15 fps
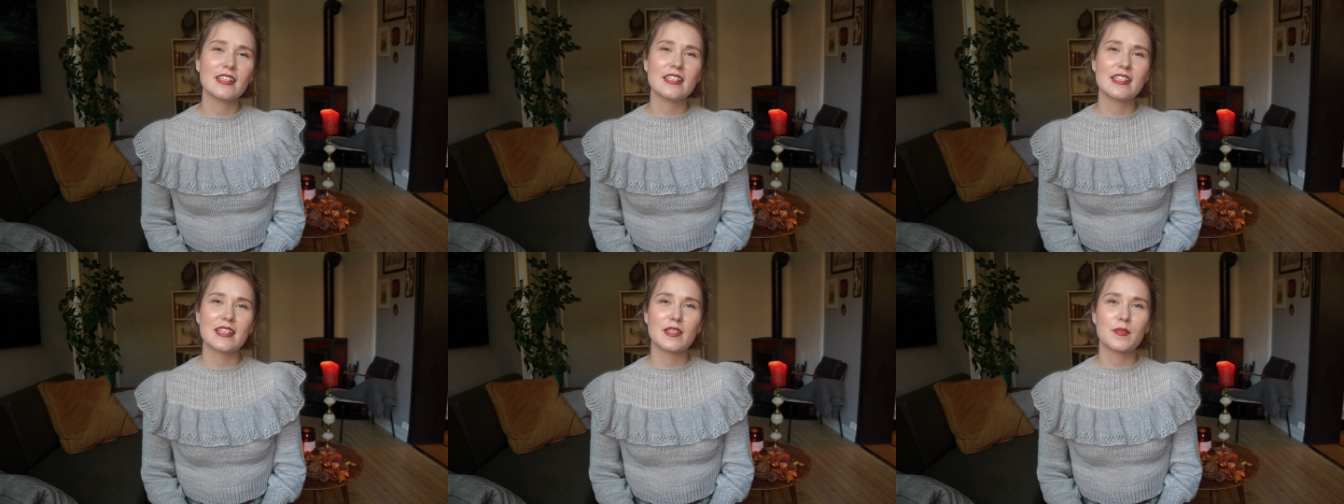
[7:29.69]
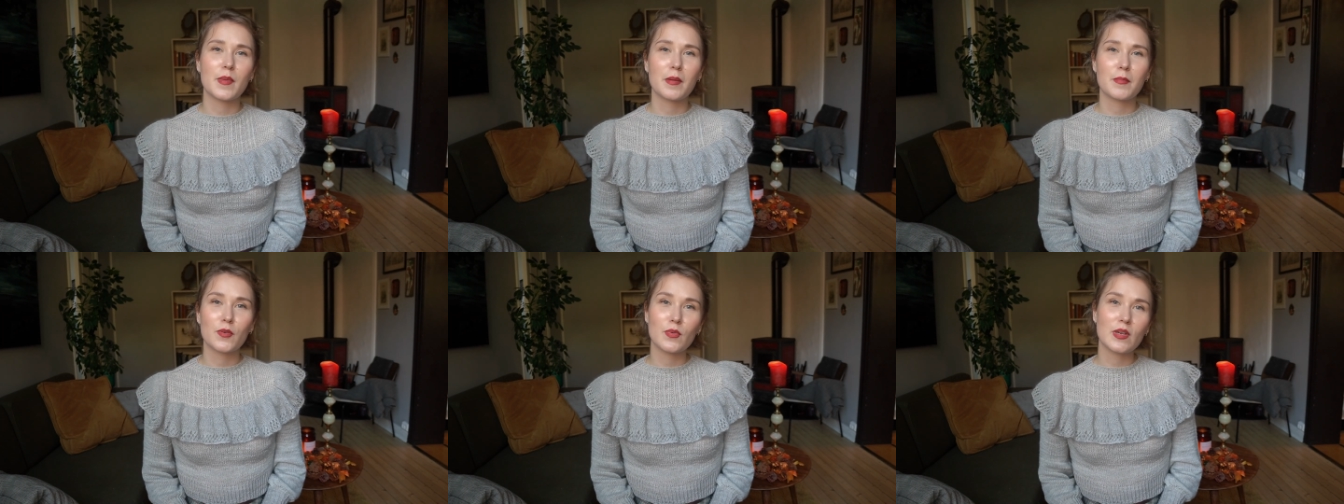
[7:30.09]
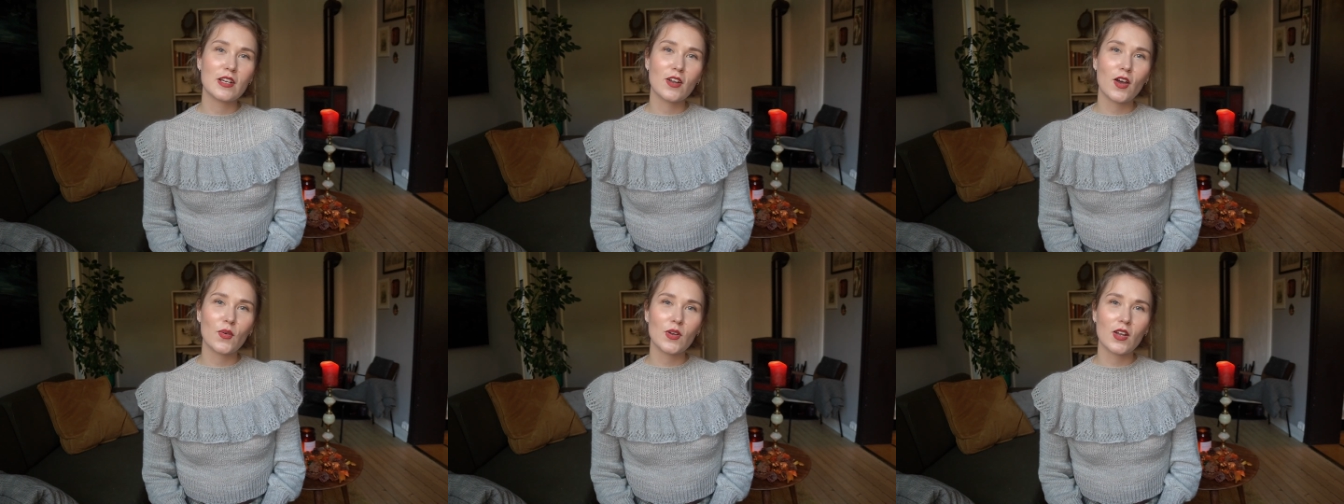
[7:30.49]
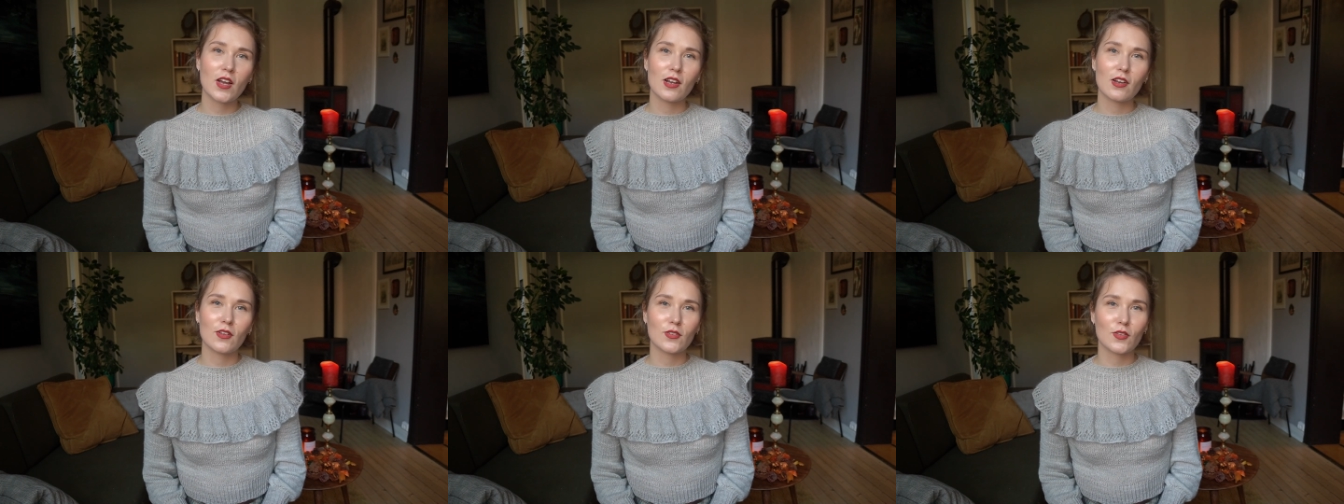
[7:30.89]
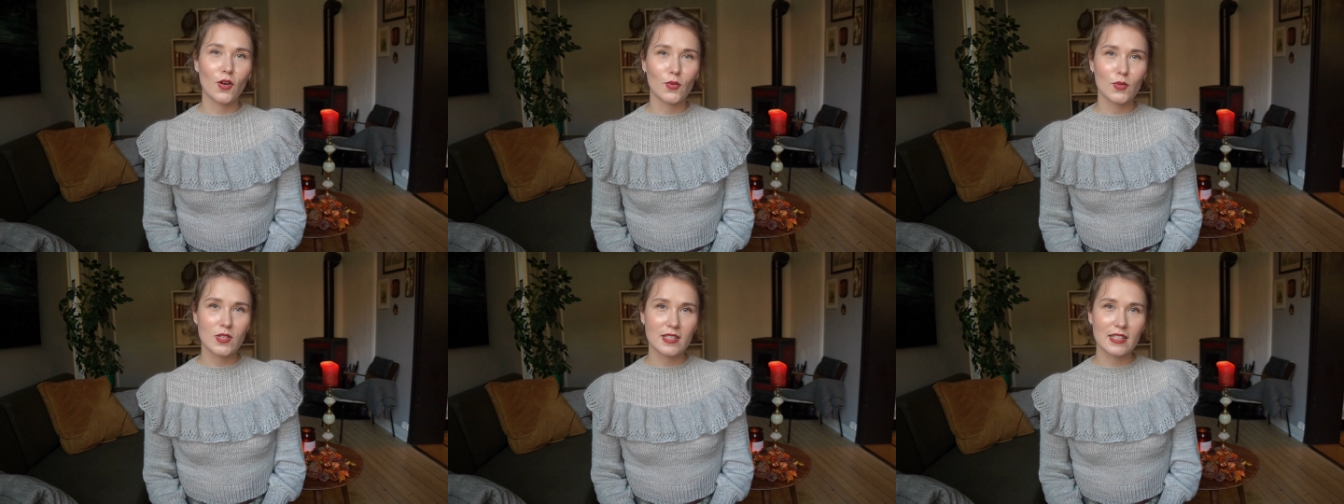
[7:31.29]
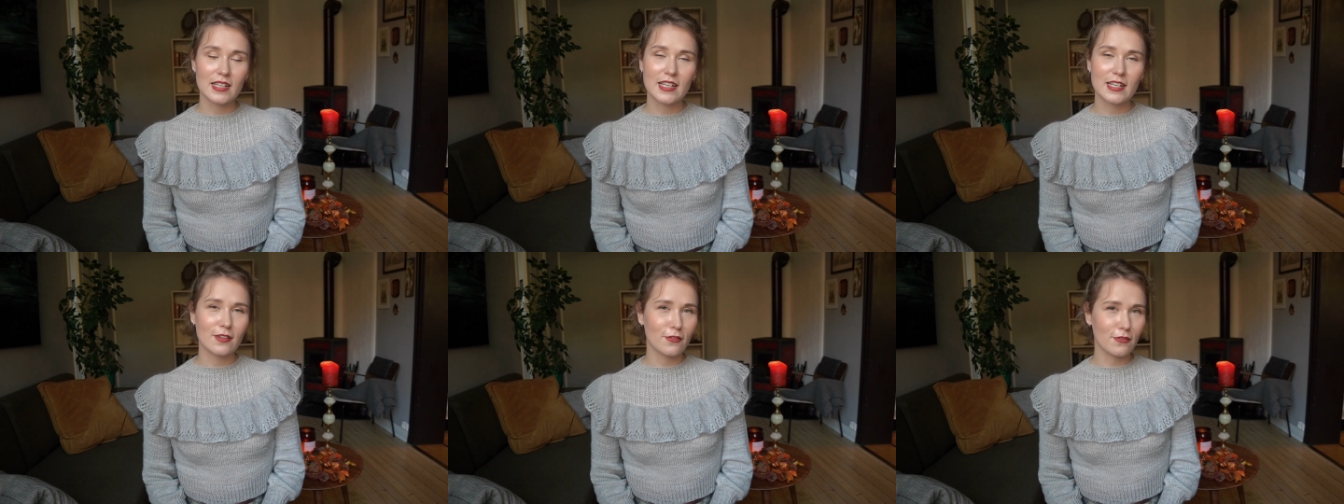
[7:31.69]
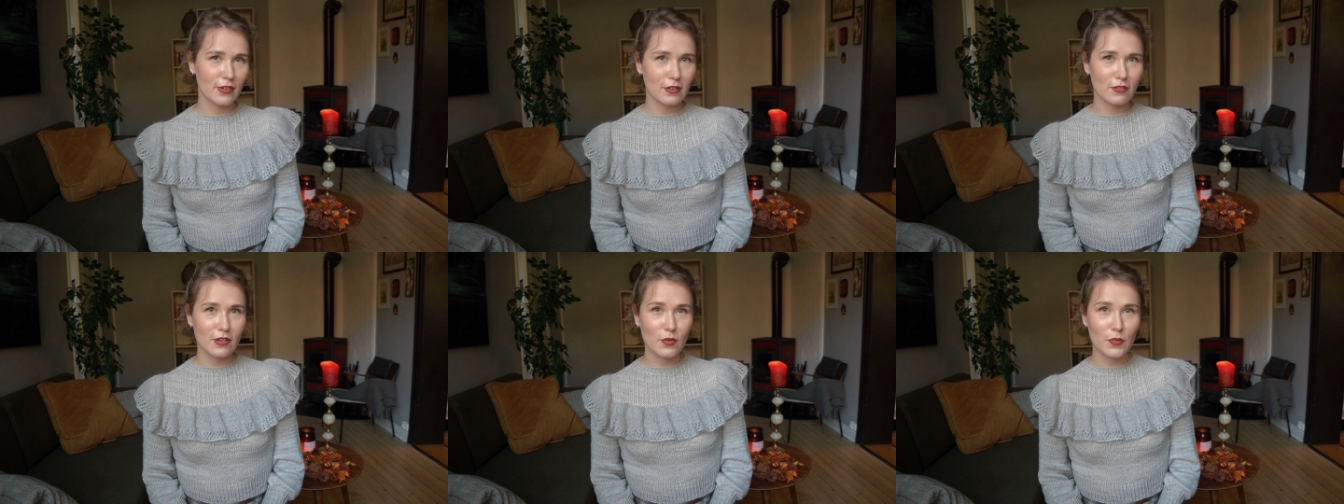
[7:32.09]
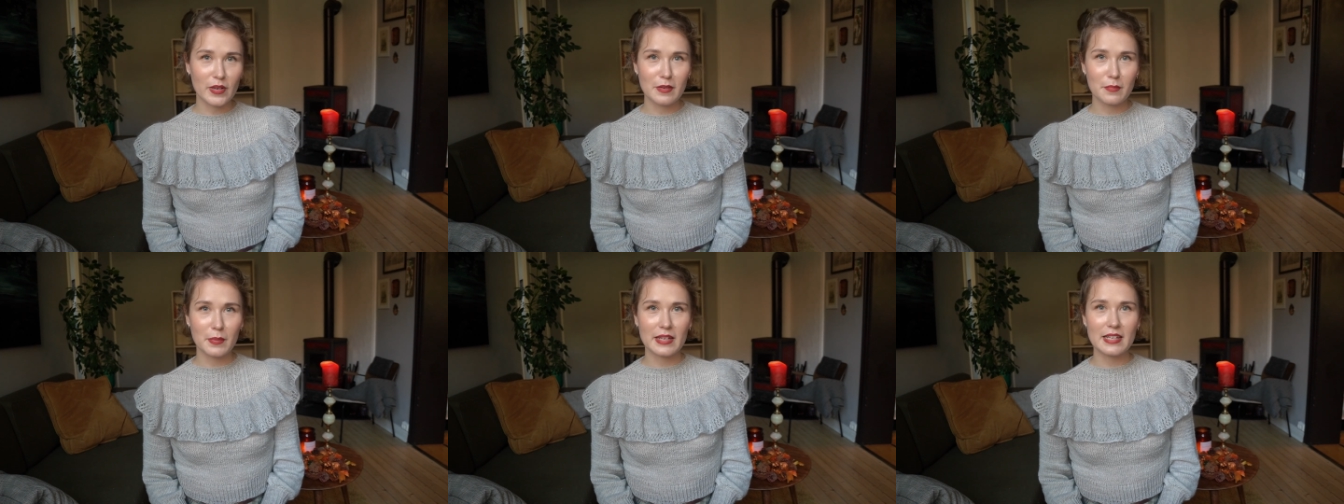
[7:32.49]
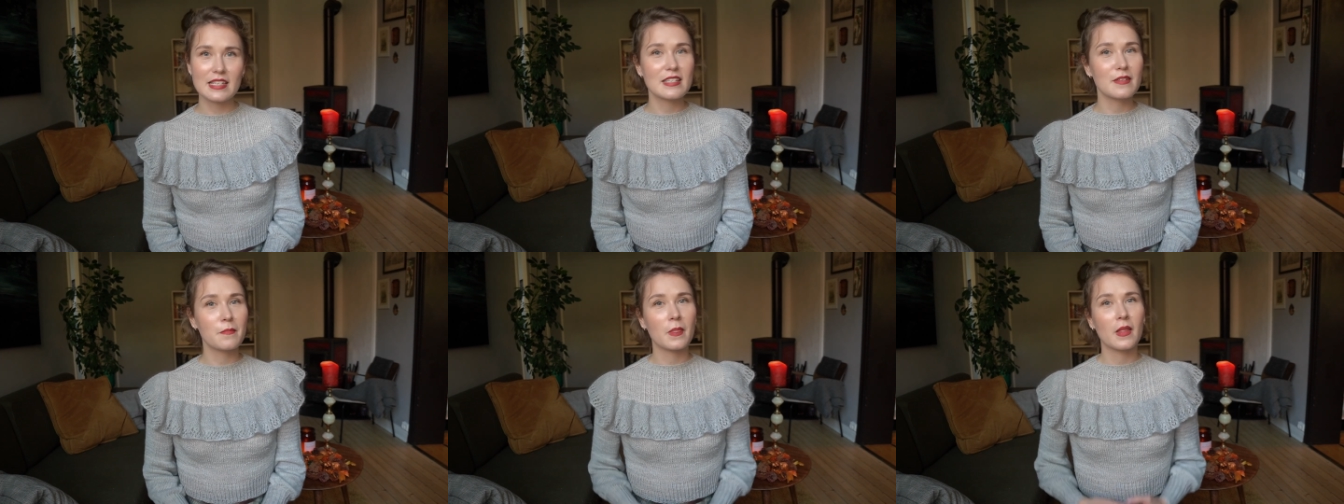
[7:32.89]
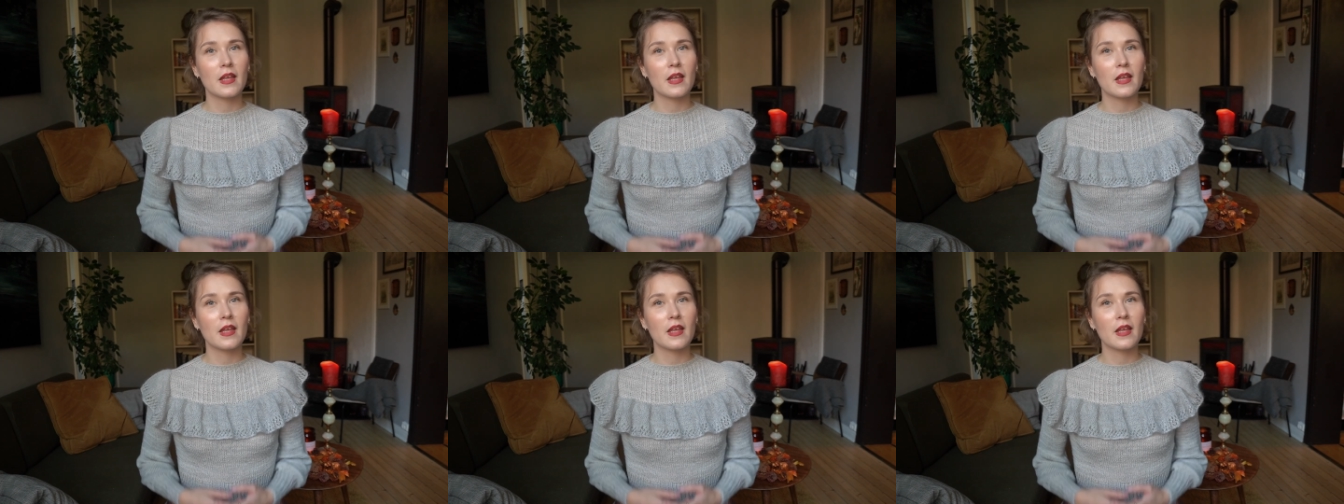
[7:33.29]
It is my merino nylon gold stellina fingering weight base,